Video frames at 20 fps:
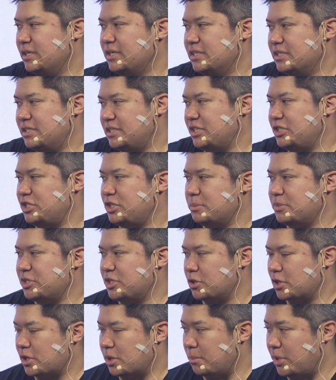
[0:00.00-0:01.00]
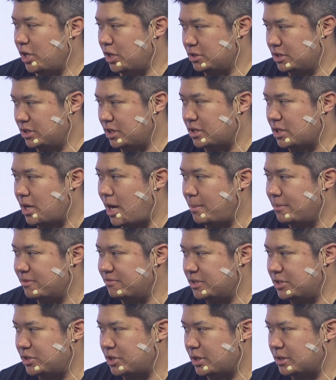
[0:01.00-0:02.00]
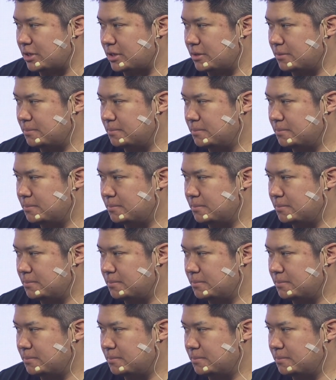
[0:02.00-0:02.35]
systems that are composing on top of each other.